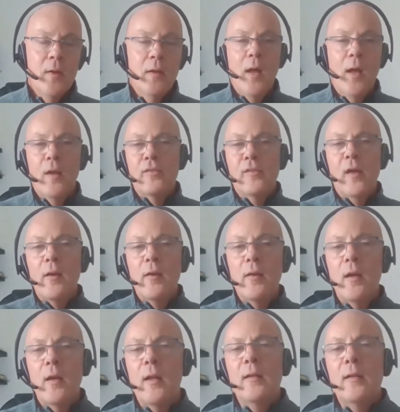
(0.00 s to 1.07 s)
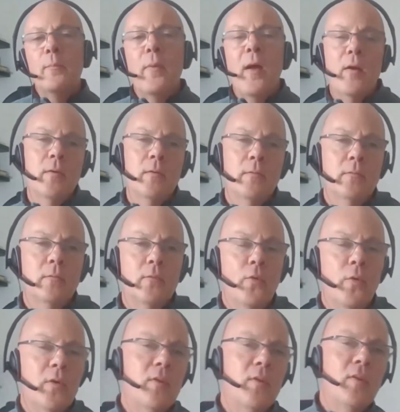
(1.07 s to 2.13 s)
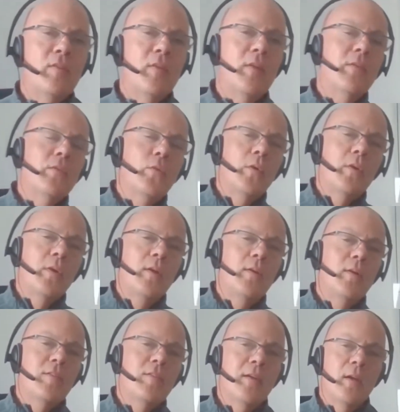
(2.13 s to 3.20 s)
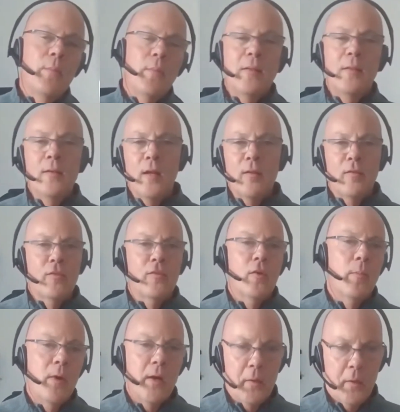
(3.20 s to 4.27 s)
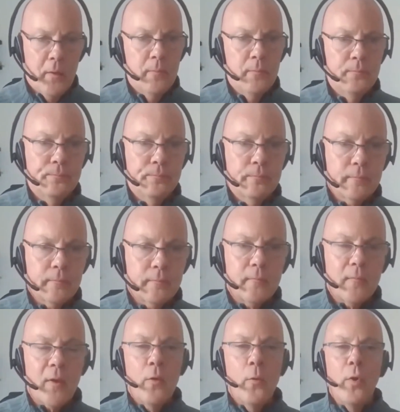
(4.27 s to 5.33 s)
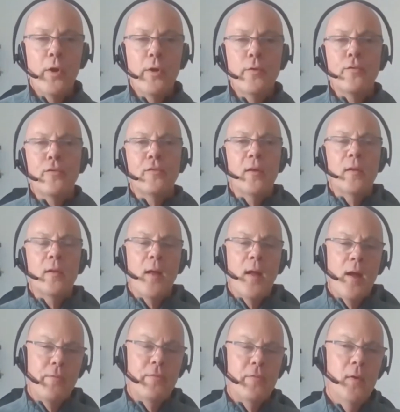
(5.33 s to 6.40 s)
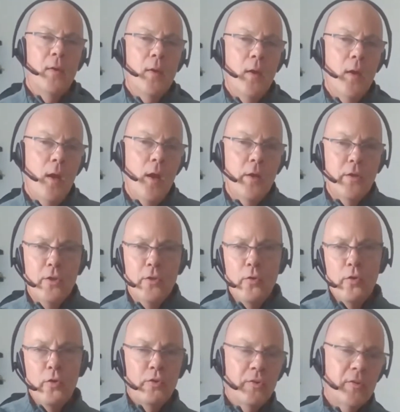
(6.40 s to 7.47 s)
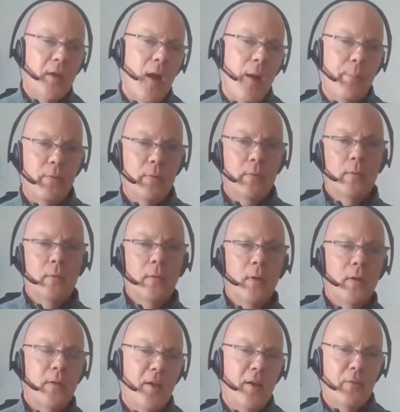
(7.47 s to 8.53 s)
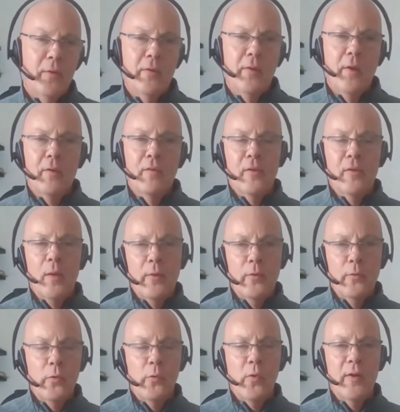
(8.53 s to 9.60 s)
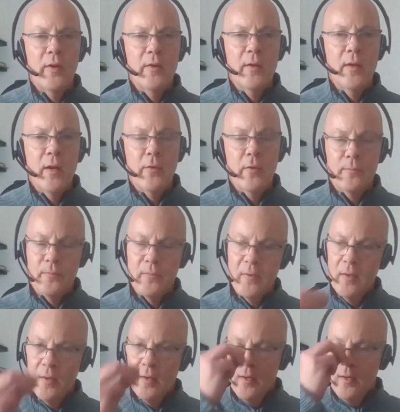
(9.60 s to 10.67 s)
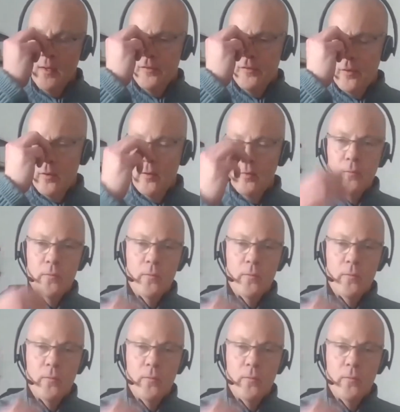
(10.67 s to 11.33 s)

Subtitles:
Now, it's gotten a little better 27, 28 years later, but not so much, where you still have a huge gap on the expectation side between one and the other. So